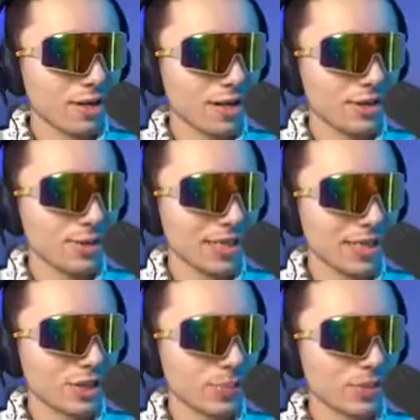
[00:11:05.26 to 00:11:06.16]
Oh, do I get
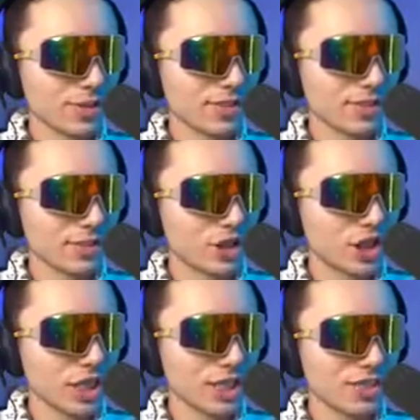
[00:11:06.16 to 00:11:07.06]
extra points?
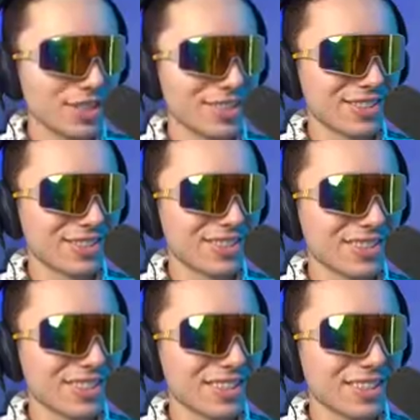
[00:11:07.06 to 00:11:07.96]
Jesus!
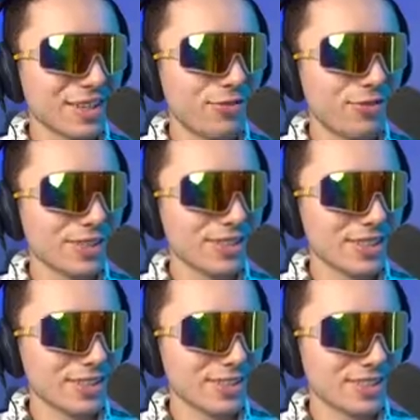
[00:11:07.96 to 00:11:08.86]
The
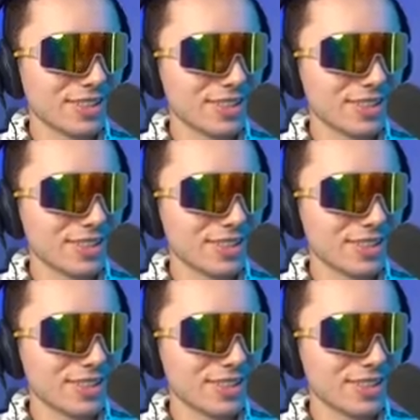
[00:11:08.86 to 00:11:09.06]
physics.